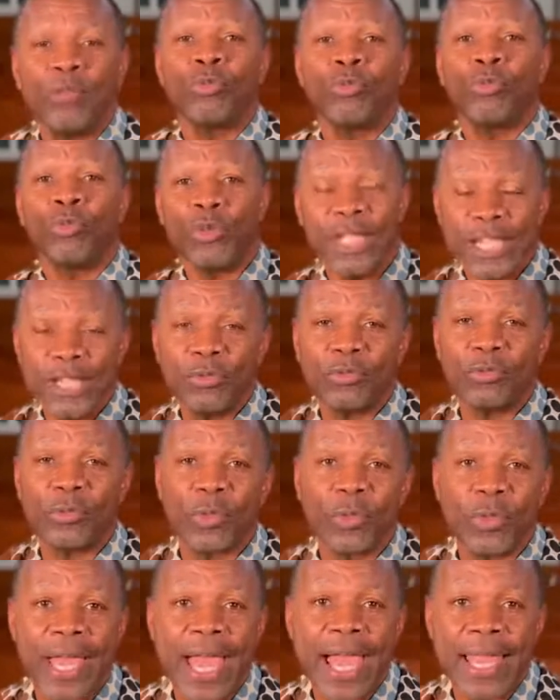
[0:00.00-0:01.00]
Read through
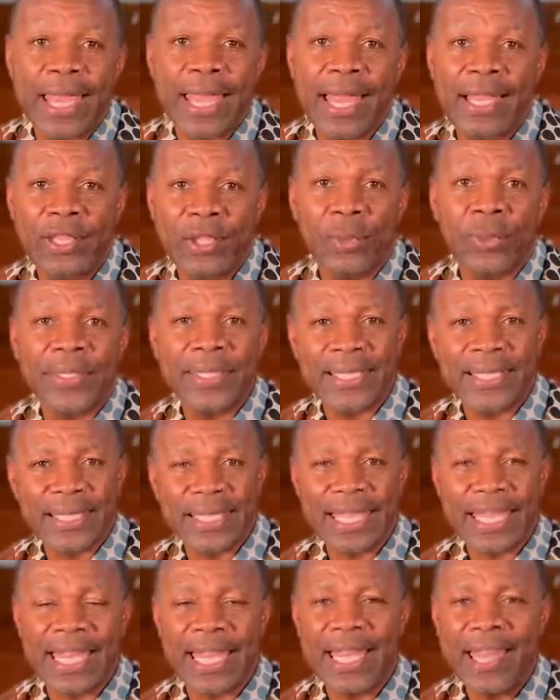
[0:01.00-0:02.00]
that, and you'll
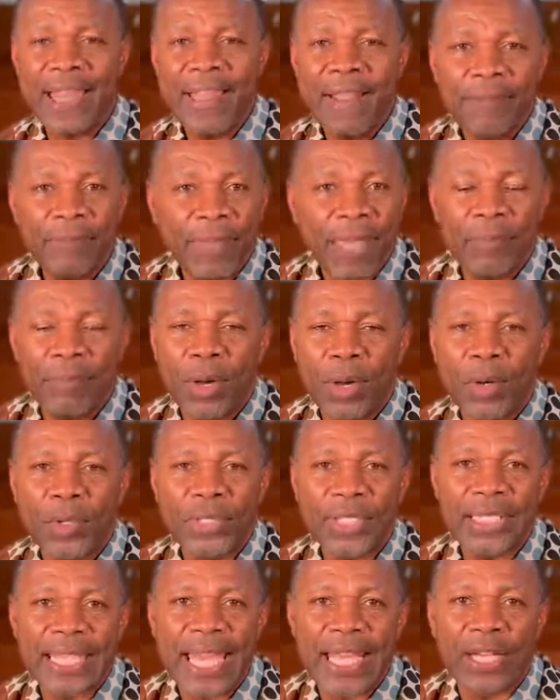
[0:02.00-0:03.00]
see that
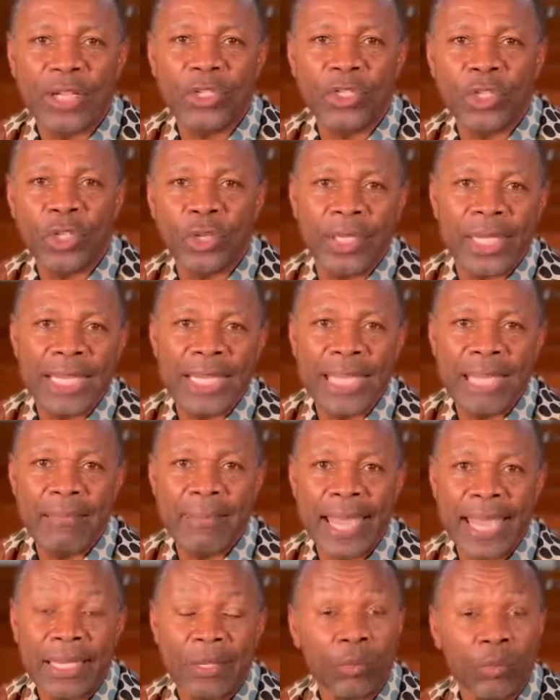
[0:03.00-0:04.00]
Moses had a journey and he made it.